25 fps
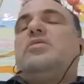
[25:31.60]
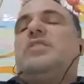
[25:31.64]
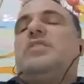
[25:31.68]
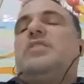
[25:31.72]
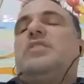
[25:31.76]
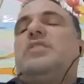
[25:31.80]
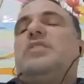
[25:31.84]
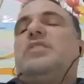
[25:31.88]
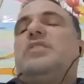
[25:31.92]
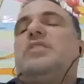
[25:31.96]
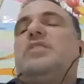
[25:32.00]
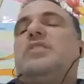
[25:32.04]
then
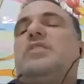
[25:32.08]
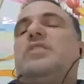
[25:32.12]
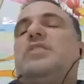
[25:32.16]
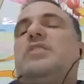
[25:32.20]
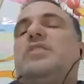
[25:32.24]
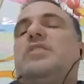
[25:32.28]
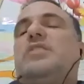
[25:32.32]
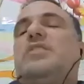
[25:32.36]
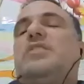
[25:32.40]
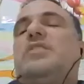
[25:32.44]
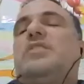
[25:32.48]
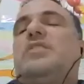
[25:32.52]
you know the
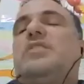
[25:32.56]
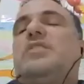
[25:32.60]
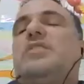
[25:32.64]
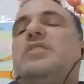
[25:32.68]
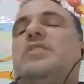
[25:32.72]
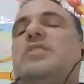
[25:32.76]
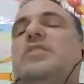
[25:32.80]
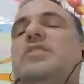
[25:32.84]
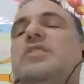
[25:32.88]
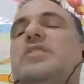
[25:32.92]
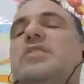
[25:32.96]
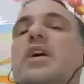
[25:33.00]
war is
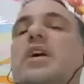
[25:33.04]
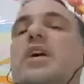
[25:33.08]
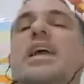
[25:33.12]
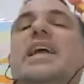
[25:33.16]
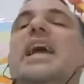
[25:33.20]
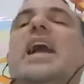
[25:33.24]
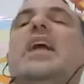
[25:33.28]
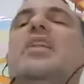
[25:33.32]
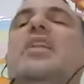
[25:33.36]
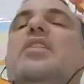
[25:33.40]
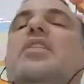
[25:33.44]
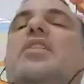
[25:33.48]
over.
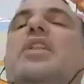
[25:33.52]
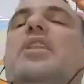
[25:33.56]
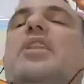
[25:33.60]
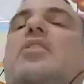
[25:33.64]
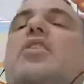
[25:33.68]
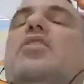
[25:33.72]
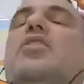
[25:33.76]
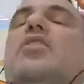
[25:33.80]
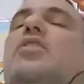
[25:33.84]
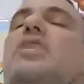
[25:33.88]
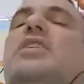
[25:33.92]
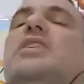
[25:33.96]
Gantz is
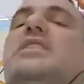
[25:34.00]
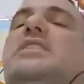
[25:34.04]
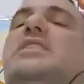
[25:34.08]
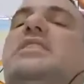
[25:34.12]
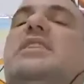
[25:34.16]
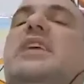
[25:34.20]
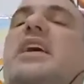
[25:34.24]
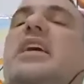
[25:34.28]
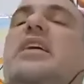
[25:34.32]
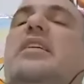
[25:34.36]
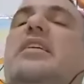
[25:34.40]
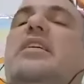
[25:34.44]
not going to
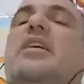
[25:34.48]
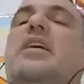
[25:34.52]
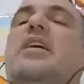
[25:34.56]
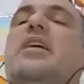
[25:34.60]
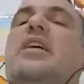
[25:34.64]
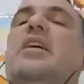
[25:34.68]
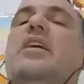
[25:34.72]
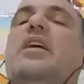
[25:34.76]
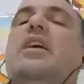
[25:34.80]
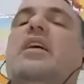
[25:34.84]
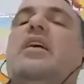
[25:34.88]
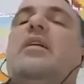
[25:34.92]
stay
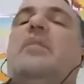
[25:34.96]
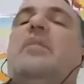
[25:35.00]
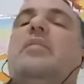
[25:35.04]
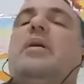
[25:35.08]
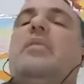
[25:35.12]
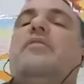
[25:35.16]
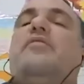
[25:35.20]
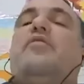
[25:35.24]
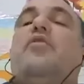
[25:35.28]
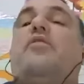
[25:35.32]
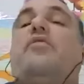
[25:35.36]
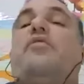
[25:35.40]
uh,
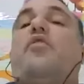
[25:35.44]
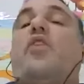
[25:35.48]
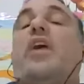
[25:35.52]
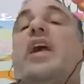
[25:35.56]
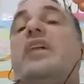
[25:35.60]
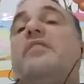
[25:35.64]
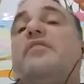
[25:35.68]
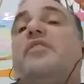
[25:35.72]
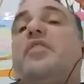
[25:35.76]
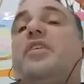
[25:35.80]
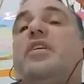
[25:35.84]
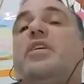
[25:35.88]
for
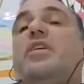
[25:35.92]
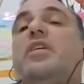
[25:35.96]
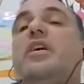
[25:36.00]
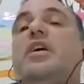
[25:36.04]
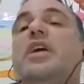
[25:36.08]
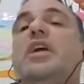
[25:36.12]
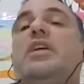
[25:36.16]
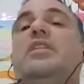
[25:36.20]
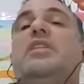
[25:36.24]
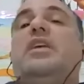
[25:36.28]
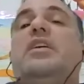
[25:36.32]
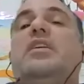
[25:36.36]
forever
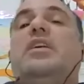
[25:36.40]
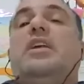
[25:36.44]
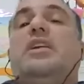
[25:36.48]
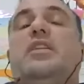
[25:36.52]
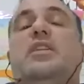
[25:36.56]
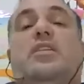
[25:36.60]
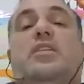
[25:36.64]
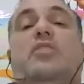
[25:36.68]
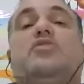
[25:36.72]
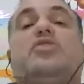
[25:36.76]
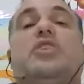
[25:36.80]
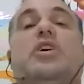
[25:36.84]
in, in, in
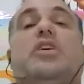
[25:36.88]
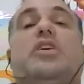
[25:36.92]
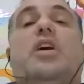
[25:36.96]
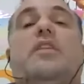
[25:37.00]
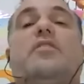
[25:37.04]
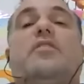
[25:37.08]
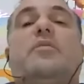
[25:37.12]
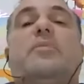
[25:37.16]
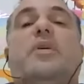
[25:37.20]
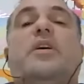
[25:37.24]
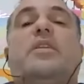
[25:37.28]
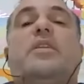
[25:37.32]
such a
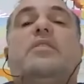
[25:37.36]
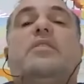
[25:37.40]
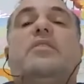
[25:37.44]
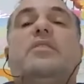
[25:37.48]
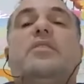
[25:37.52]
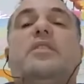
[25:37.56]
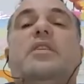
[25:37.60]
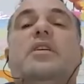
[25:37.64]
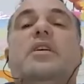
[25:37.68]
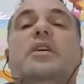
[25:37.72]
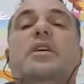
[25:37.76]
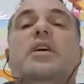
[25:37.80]
government
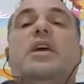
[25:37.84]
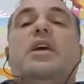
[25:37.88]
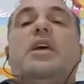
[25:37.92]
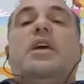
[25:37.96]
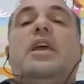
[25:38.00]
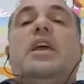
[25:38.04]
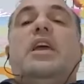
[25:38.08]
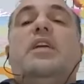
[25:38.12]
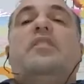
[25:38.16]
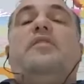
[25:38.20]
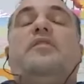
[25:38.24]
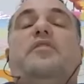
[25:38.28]

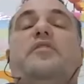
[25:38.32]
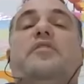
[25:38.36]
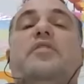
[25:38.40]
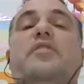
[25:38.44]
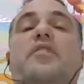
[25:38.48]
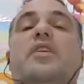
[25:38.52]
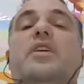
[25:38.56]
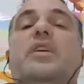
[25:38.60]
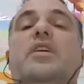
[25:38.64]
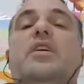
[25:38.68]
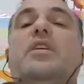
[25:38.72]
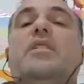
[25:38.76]
if
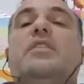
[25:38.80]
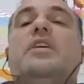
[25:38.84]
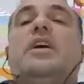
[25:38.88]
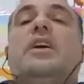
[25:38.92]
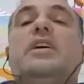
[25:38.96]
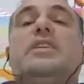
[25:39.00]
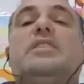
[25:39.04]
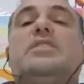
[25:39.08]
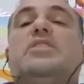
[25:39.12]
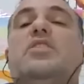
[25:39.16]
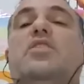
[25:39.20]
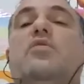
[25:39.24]
there
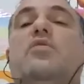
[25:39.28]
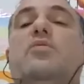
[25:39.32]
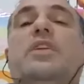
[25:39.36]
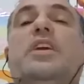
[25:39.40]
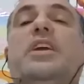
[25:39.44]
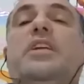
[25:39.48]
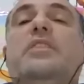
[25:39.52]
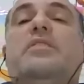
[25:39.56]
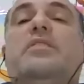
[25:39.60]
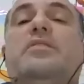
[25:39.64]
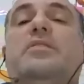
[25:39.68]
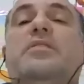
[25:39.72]
is no
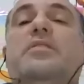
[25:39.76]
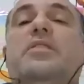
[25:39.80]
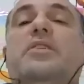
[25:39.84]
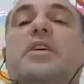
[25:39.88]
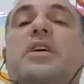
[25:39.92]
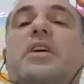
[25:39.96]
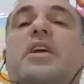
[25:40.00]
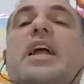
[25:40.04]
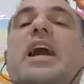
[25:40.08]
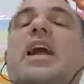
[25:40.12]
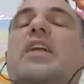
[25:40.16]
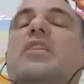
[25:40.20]
need.
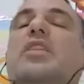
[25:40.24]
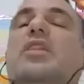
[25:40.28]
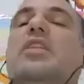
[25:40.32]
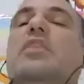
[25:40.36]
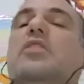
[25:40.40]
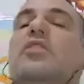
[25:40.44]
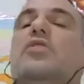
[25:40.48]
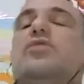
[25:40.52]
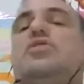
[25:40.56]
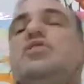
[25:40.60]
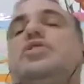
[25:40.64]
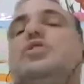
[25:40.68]
Gantz
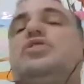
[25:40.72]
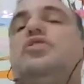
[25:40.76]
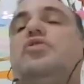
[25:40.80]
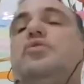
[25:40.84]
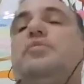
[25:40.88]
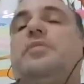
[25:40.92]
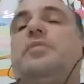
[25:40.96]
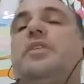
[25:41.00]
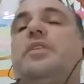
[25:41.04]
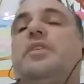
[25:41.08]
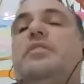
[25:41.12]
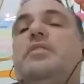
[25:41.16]
is not
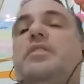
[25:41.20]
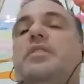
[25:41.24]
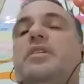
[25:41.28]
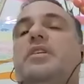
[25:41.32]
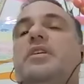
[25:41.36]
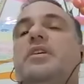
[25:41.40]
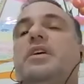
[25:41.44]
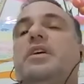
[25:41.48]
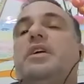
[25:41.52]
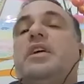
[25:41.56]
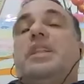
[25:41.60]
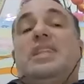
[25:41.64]
stupid.
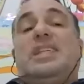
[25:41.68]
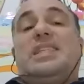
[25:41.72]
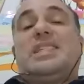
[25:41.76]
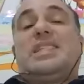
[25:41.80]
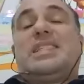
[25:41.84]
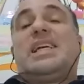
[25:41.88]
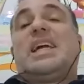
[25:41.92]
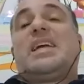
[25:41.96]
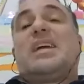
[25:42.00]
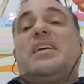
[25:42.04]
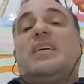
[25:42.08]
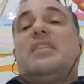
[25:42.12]
The
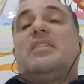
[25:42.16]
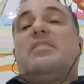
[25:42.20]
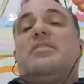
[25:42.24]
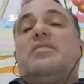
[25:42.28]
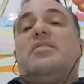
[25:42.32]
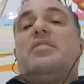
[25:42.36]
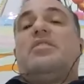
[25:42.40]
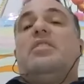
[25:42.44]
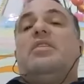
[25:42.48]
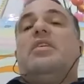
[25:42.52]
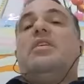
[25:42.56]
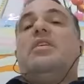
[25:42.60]
second